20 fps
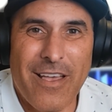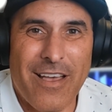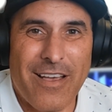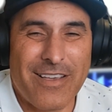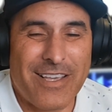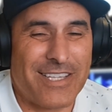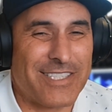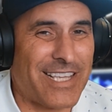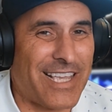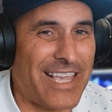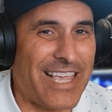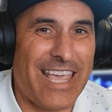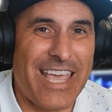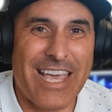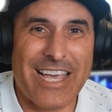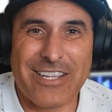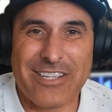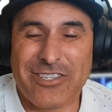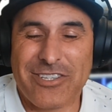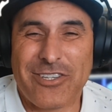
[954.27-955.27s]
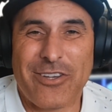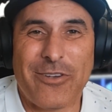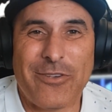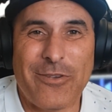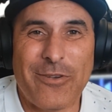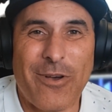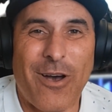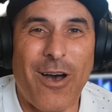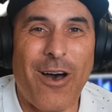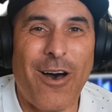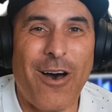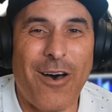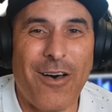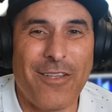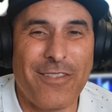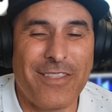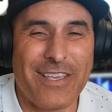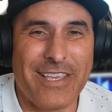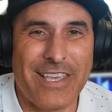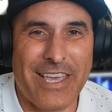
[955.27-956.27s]
because I can't show you all
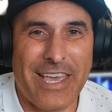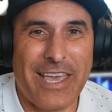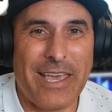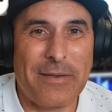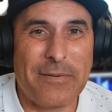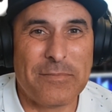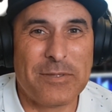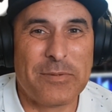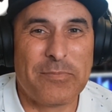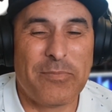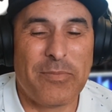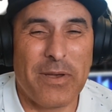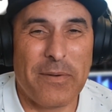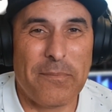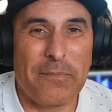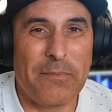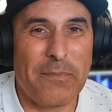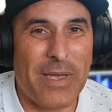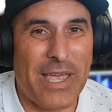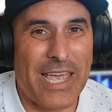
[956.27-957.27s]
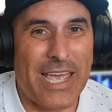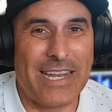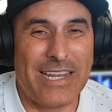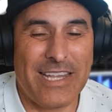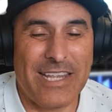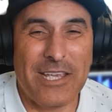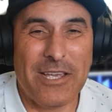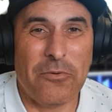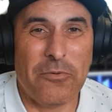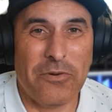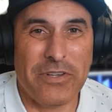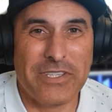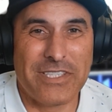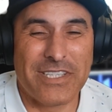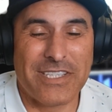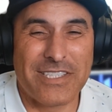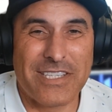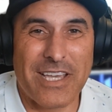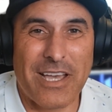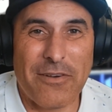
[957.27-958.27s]
the games, but man, it was a
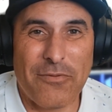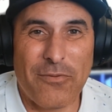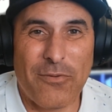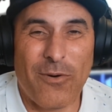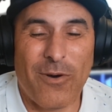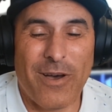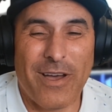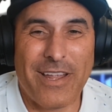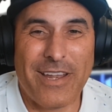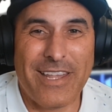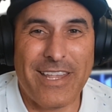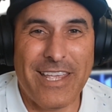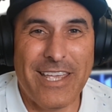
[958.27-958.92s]
tough one.